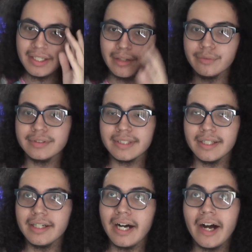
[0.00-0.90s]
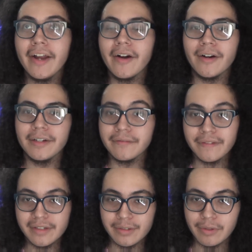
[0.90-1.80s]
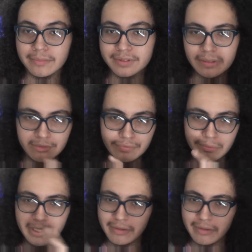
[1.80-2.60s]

It was IR, Infinity Realm. Some of you may